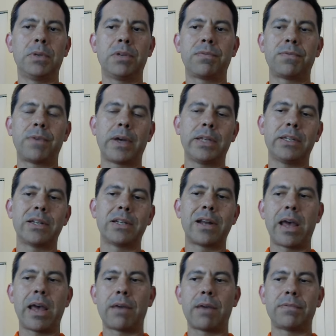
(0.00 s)
If I didn't
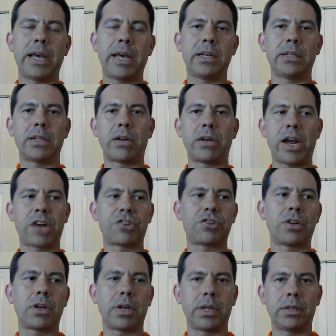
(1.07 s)
have that
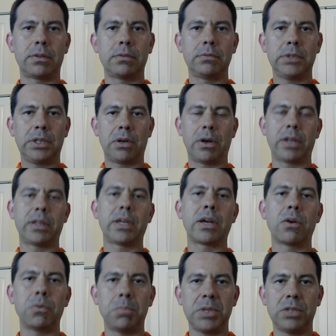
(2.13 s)
interaction, I you know I think
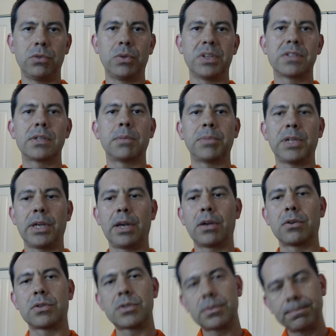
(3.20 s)
I would be doing something
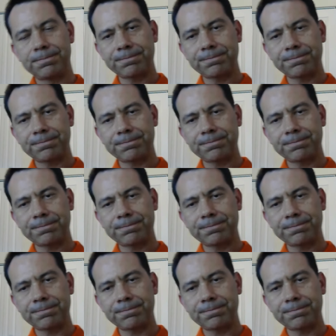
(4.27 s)
else.